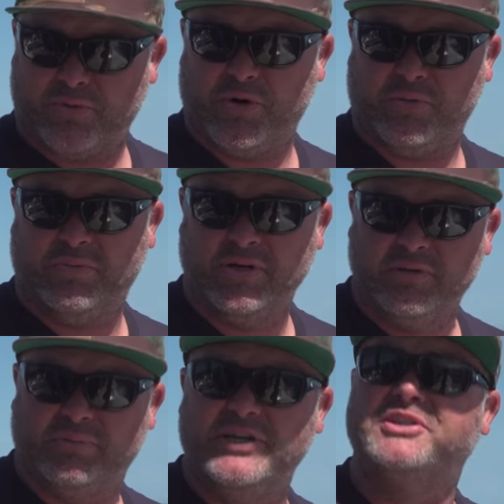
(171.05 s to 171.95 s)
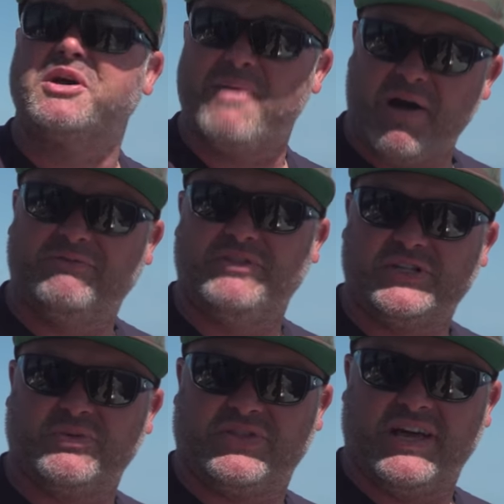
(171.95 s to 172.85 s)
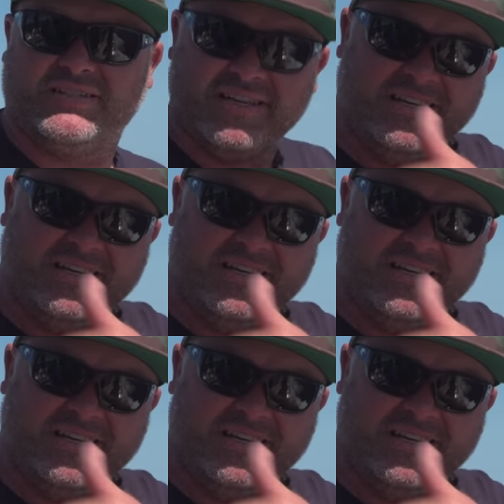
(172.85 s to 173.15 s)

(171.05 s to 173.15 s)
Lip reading: room. Please come out and fish with us.